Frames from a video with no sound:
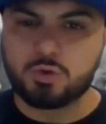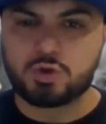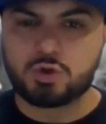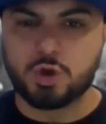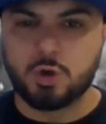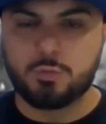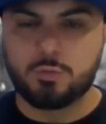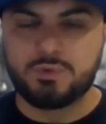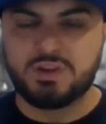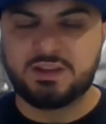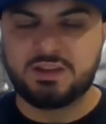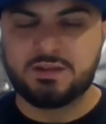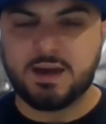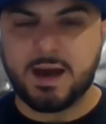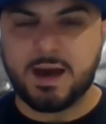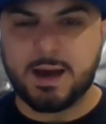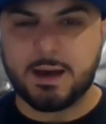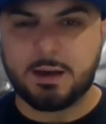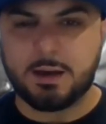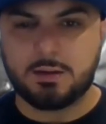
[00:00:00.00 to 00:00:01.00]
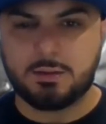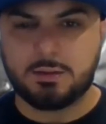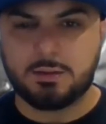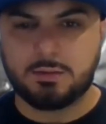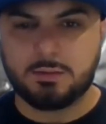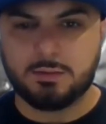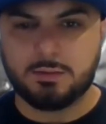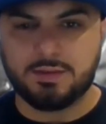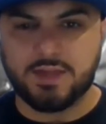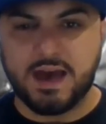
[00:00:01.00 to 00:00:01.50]
you told me that
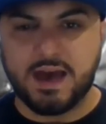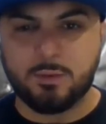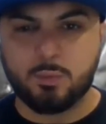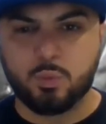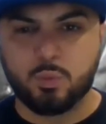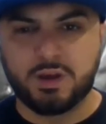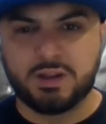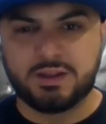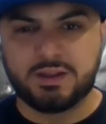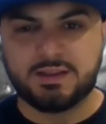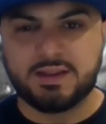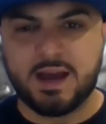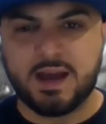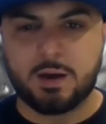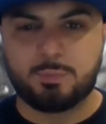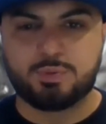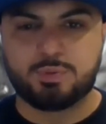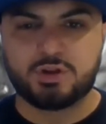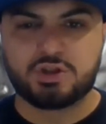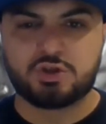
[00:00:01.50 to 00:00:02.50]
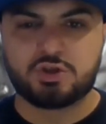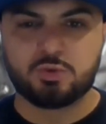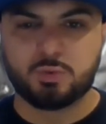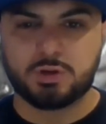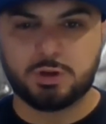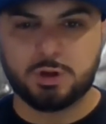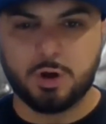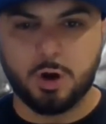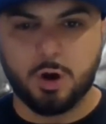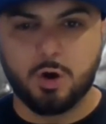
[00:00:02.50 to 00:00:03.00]
win now puts
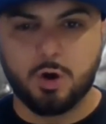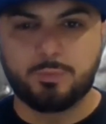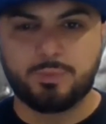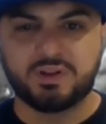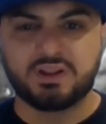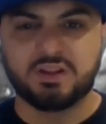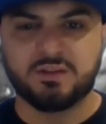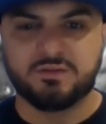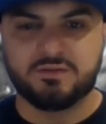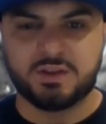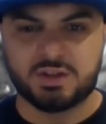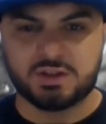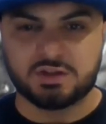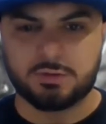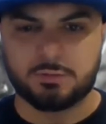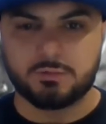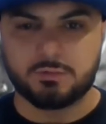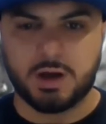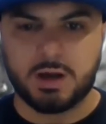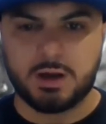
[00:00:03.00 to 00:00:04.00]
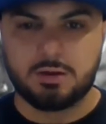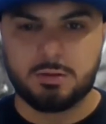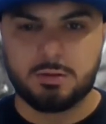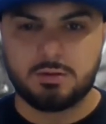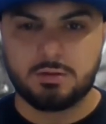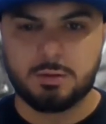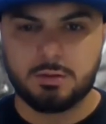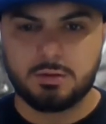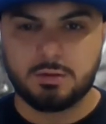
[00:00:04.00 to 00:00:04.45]
you in the open division, right?